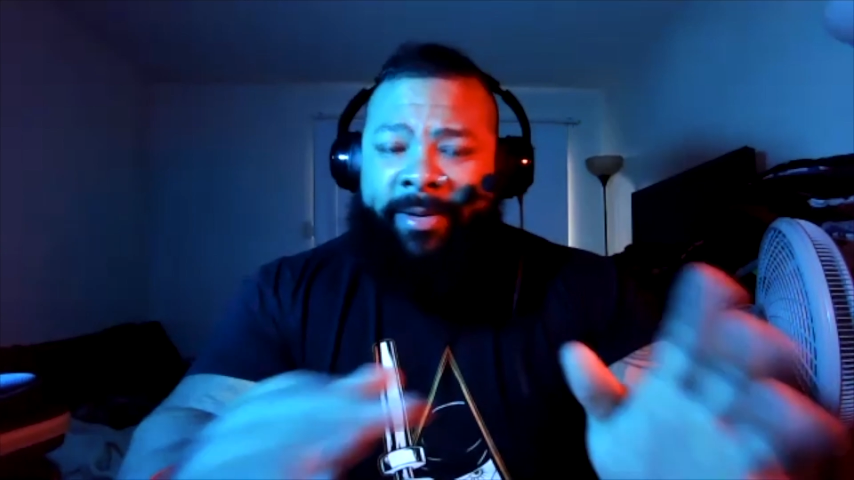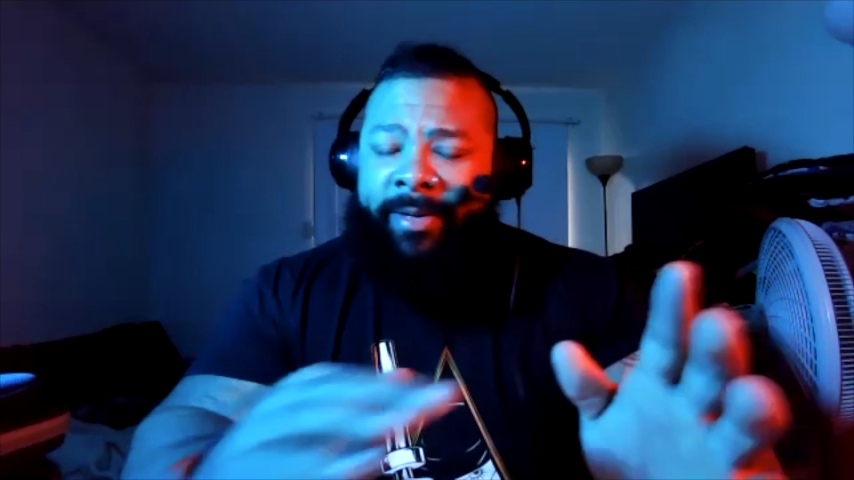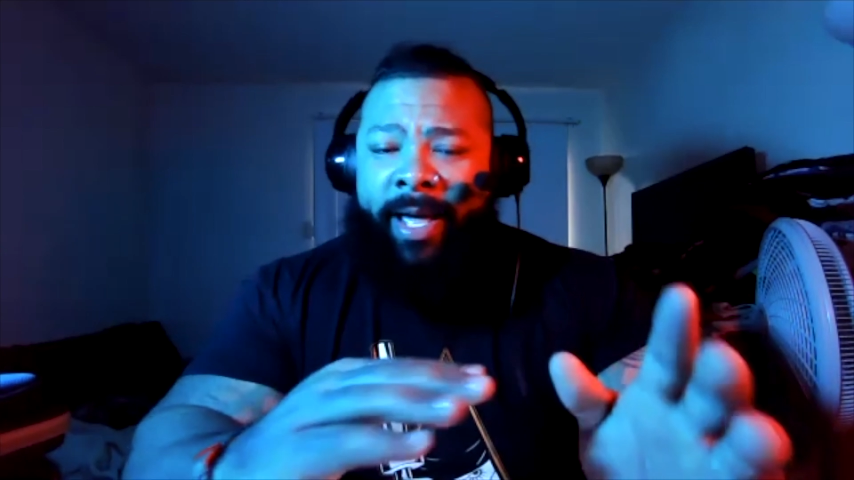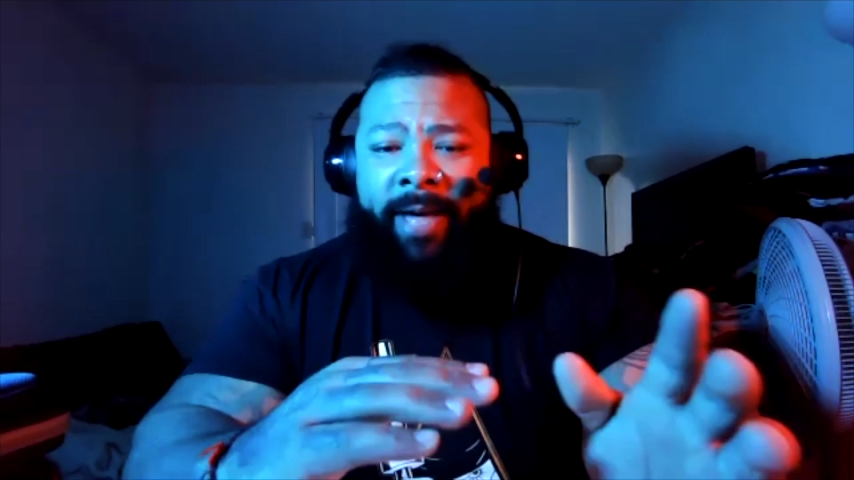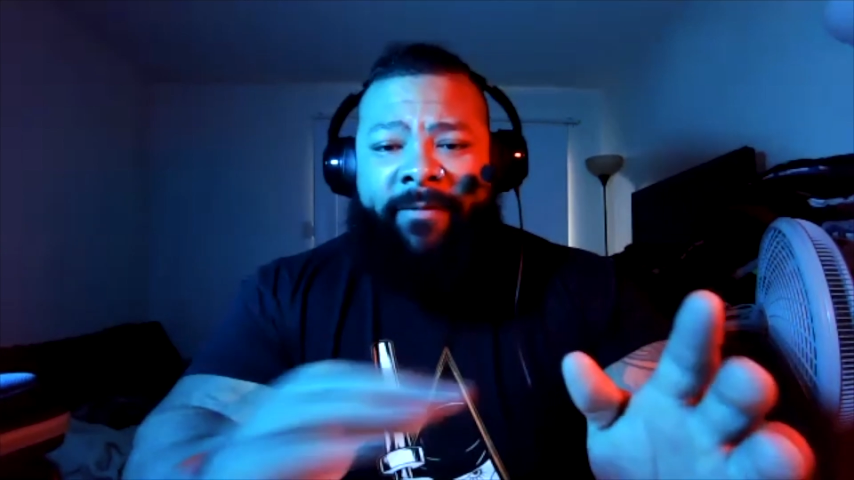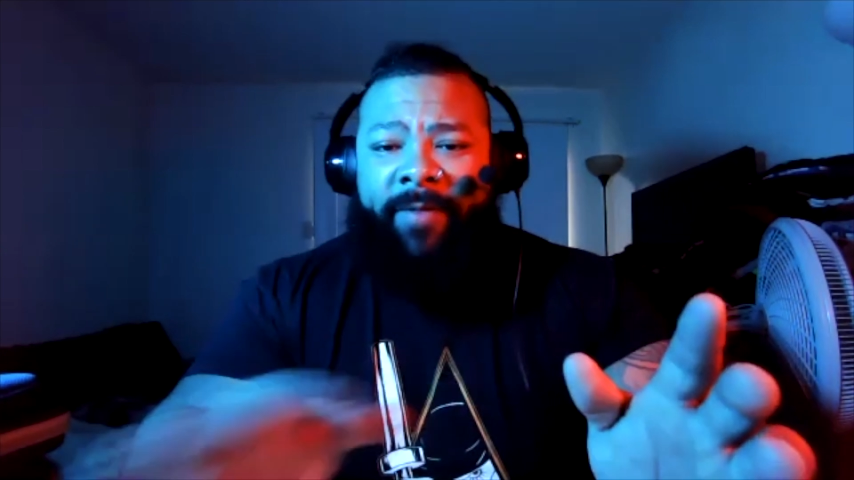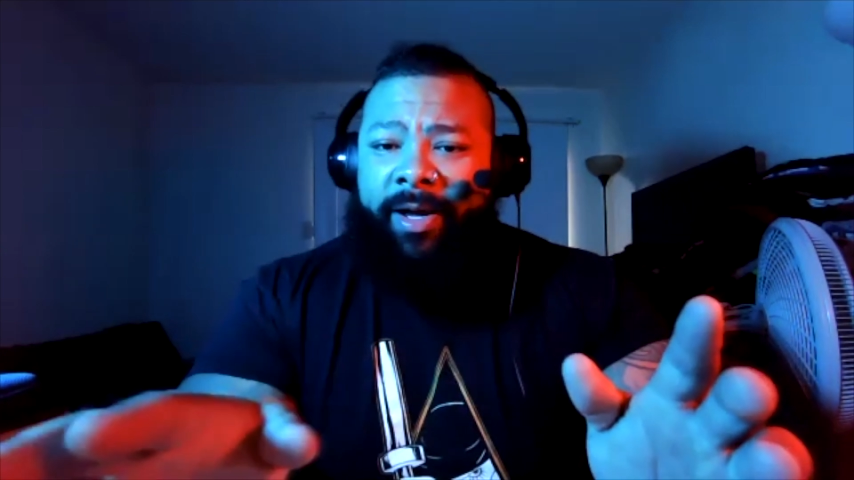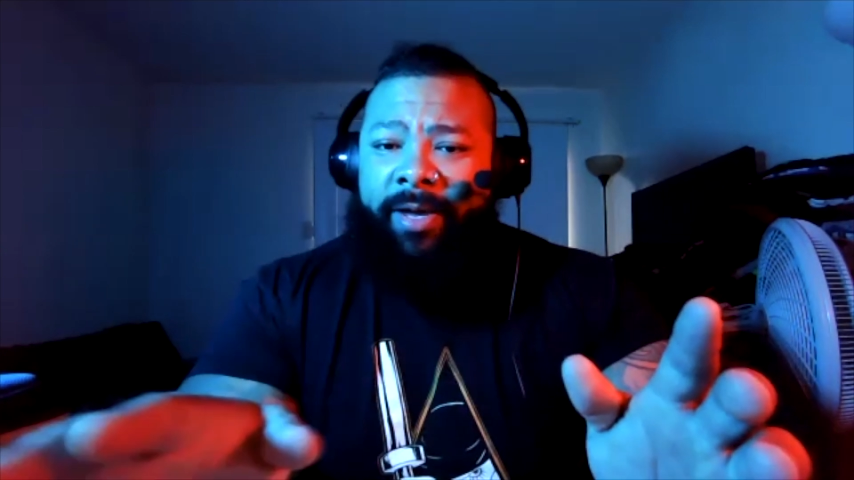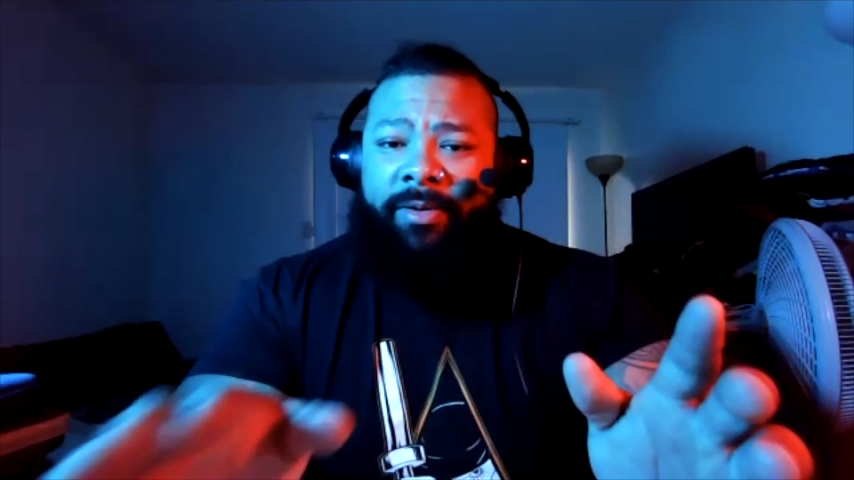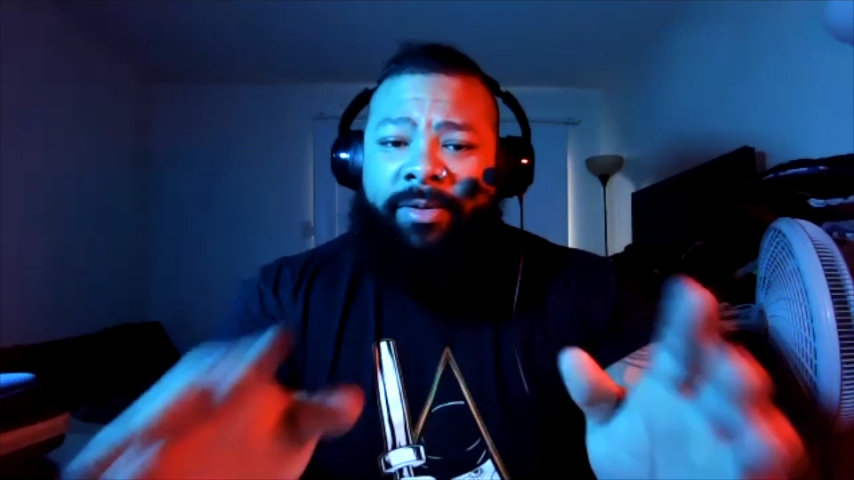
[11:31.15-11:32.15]

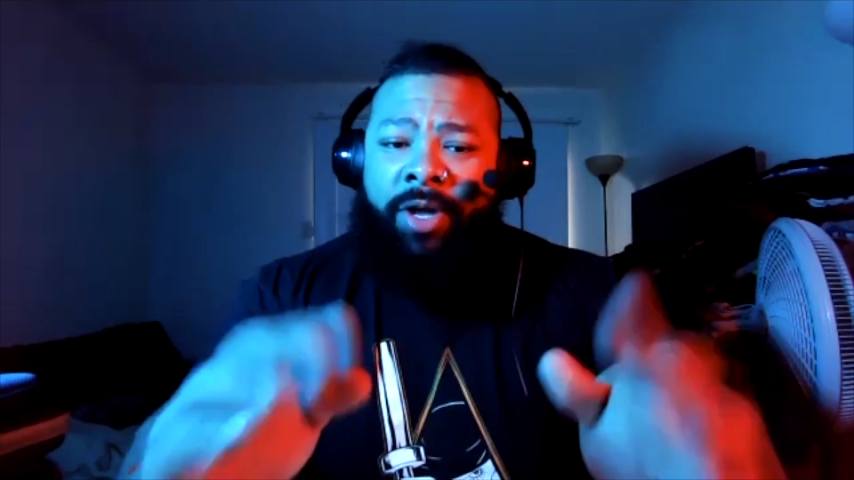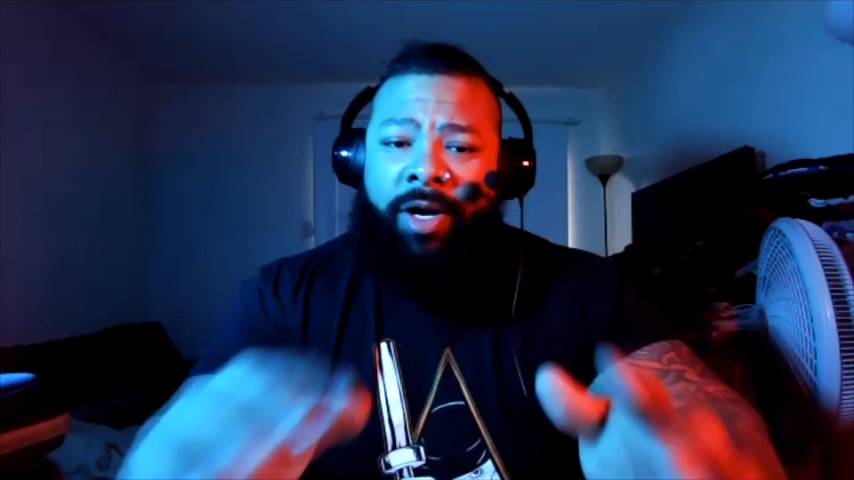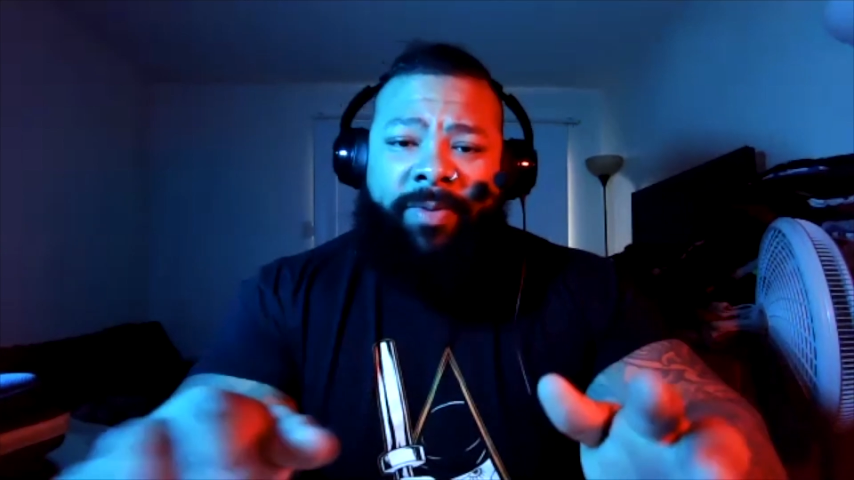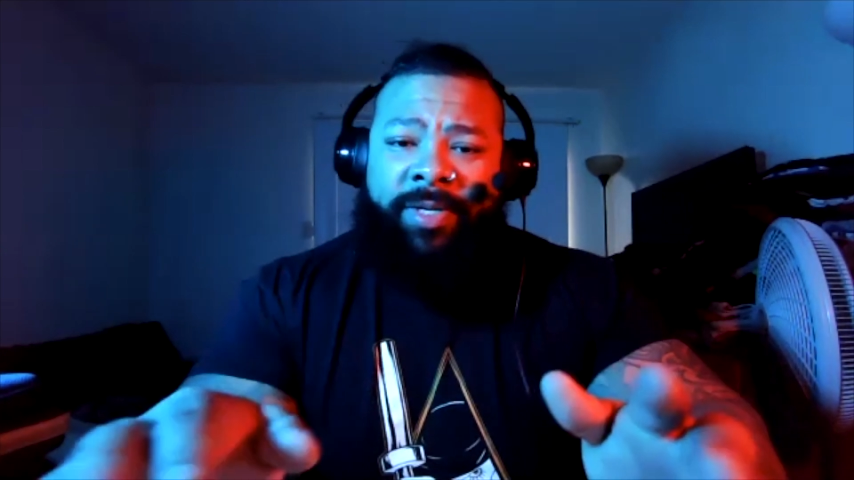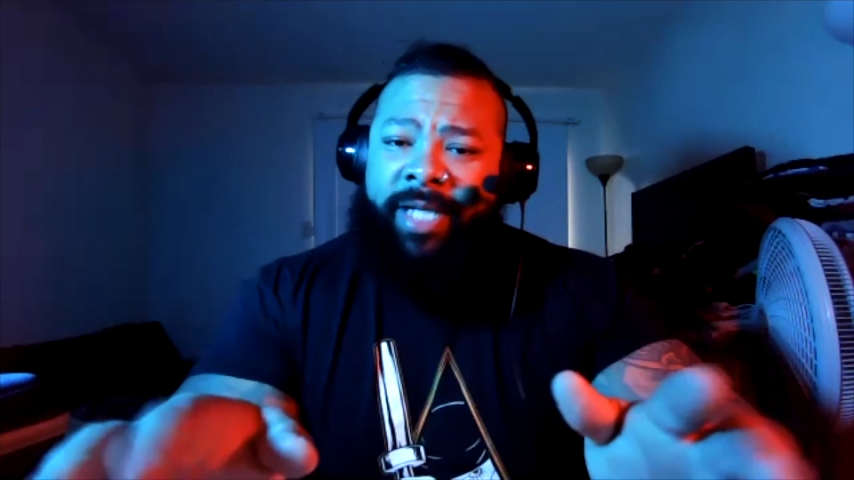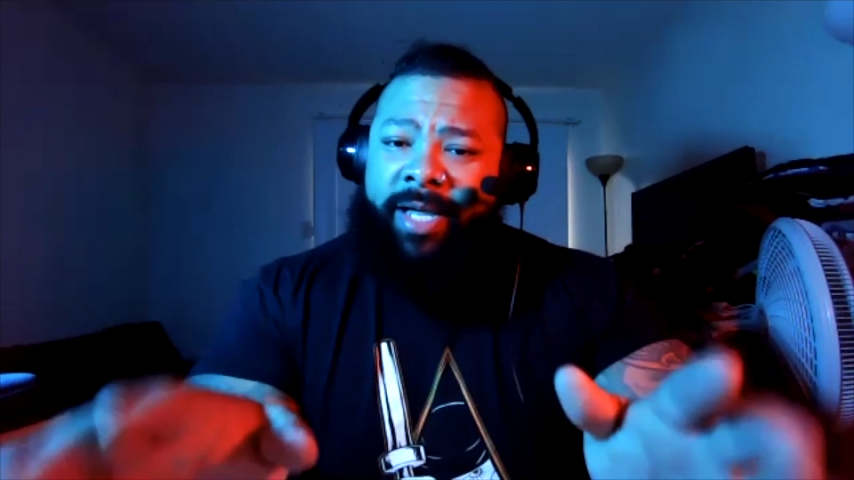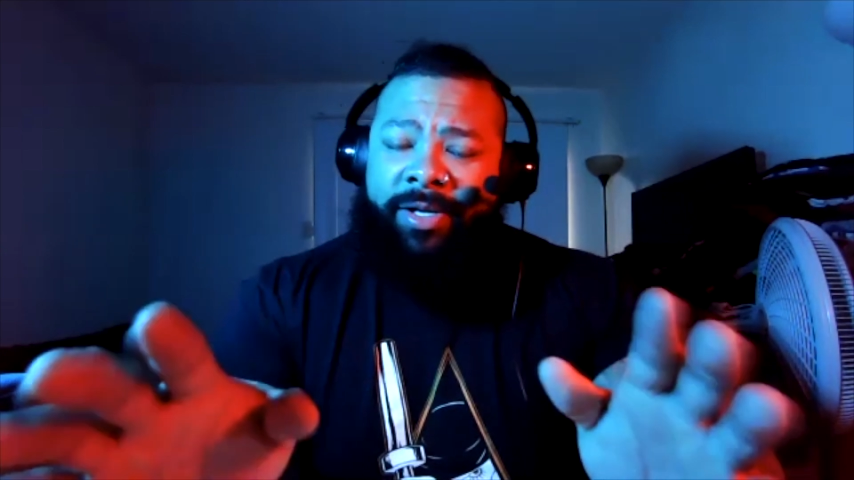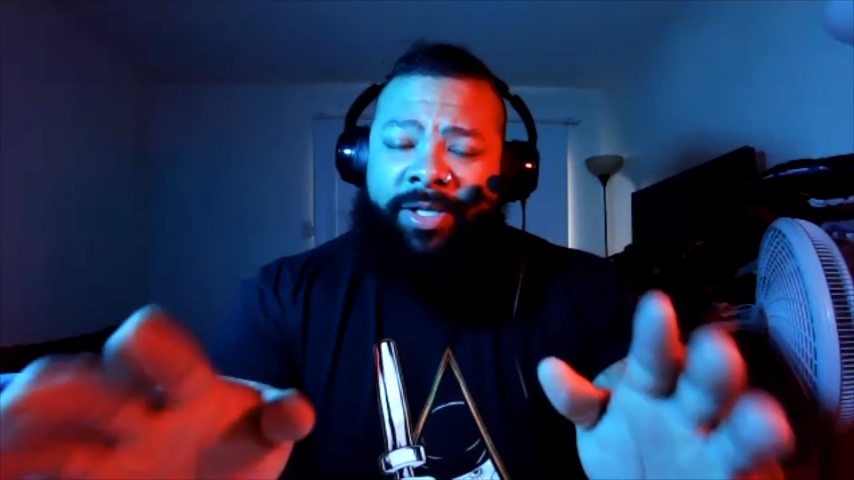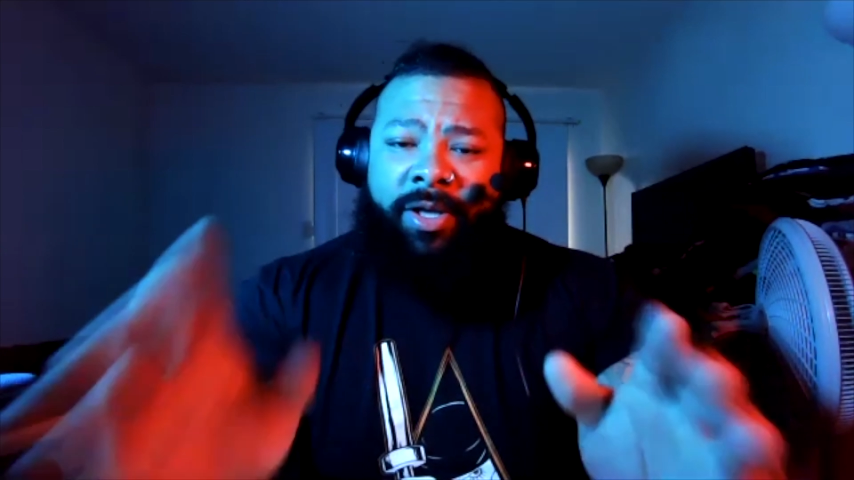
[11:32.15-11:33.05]
fucking 30% or so.